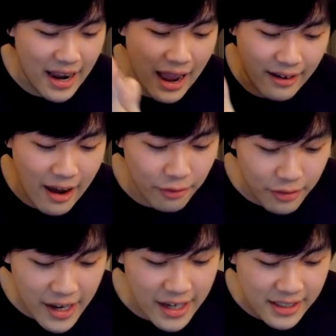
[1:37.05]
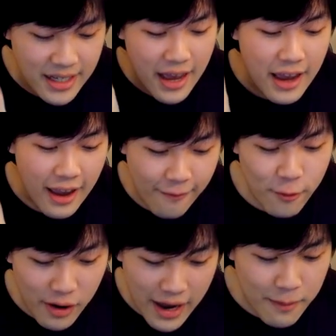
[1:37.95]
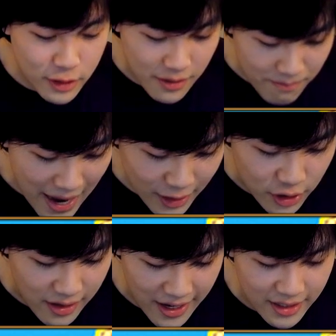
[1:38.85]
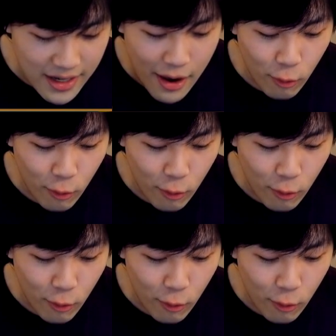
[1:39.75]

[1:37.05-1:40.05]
And now these, if you are able to match these